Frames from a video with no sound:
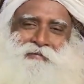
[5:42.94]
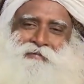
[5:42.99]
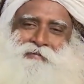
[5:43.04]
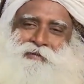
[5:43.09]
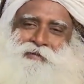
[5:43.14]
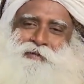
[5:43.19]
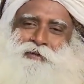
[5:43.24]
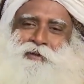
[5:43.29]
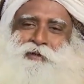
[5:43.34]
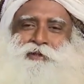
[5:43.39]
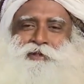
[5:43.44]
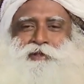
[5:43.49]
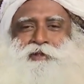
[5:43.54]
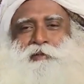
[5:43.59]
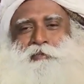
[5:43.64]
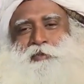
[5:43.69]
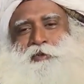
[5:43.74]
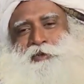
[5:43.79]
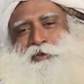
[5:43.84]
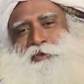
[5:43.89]
You are
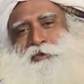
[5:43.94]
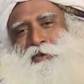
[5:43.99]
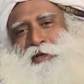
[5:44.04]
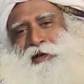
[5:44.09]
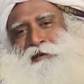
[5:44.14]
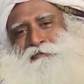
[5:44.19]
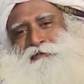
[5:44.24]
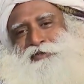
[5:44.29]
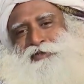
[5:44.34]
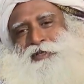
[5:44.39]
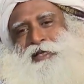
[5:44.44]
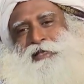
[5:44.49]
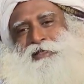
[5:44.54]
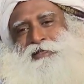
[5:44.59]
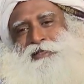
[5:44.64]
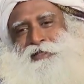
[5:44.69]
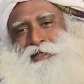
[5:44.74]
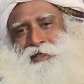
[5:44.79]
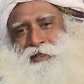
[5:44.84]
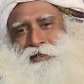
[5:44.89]
supposed to have
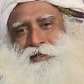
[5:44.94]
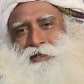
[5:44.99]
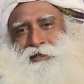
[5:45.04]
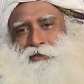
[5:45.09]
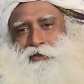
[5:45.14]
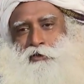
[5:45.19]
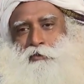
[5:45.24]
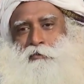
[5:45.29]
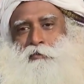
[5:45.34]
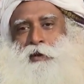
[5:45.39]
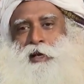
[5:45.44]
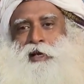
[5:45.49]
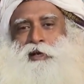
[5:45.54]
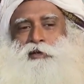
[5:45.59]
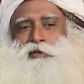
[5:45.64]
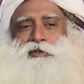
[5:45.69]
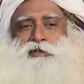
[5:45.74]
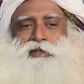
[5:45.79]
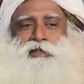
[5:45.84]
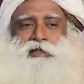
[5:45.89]
transcended your
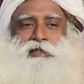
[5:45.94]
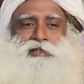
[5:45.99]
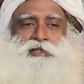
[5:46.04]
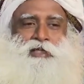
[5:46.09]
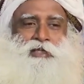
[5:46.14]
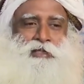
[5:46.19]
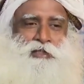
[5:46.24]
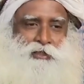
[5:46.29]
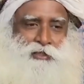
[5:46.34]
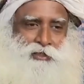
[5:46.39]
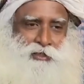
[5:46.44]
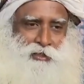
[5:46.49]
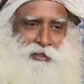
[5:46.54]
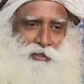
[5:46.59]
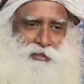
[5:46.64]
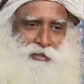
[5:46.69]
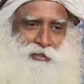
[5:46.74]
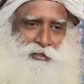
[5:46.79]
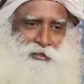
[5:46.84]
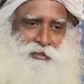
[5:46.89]
biological
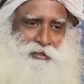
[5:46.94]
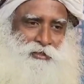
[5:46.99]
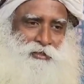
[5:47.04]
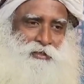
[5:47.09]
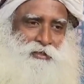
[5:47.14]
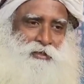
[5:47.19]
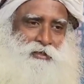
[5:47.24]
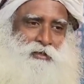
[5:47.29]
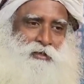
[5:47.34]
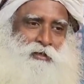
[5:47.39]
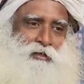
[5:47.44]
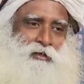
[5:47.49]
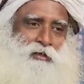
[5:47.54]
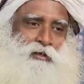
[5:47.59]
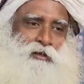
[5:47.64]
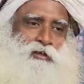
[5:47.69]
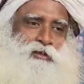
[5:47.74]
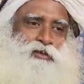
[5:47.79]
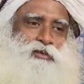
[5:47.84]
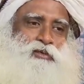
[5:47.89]
tendencies.
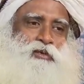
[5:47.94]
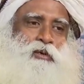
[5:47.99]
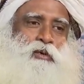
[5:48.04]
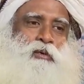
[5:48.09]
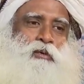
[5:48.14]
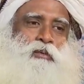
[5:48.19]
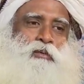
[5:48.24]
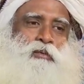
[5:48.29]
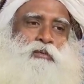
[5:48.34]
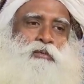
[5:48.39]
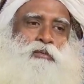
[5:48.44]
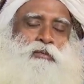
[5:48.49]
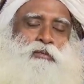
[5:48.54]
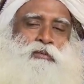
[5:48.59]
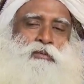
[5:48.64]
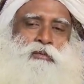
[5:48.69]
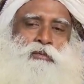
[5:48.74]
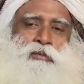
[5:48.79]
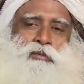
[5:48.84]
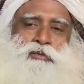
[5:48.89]

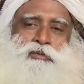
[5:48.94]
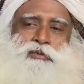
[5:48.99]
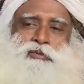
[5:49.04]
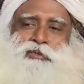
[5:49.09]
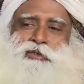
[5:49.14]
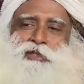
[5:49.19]
So, to